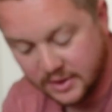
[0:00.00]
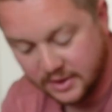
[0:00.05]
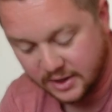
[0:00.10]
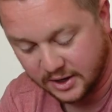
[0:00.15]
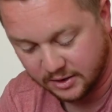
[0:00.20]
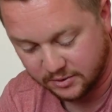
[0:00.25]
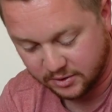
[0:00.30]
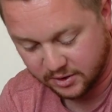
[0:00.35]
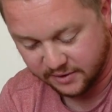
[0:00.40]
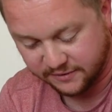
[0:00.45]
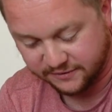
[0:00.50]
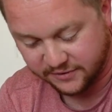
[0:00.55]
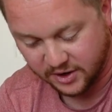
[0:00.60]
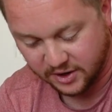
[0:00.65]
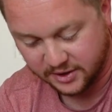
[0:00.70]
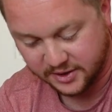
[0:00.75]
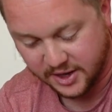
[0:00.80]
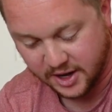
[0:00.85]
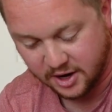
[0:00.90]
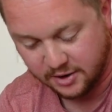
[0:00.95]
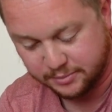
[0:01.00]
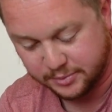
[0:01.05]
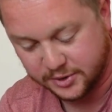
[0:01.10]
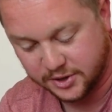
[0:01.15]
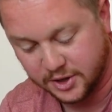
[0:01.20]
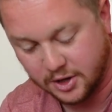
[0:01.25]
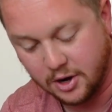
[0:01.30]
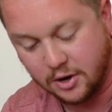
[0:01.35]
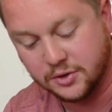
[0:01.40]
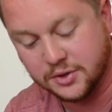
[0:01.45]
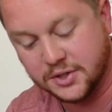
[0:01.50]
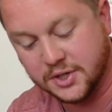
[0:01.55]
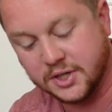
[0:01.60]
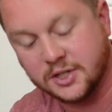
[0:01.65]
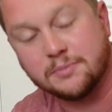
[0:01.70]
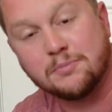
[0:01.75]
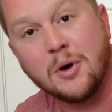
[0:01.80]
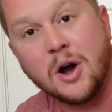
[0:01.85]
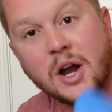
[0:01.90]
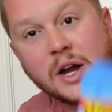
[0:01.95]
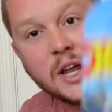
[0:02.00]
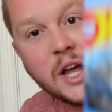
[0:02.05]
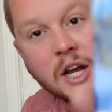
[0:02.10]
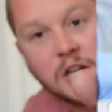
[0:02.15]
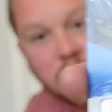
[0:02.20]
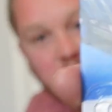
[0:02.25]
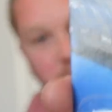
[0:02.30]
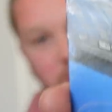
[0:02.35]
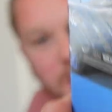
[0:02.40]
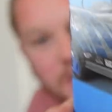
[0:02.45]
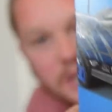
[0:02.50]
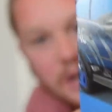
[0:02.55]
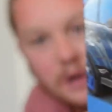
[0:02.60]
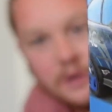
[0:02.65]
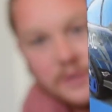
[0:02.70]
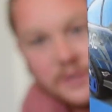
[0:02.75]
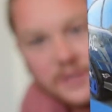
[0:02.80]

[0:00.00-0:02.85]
and we're going to follow that up with the 06 Pontiac GTO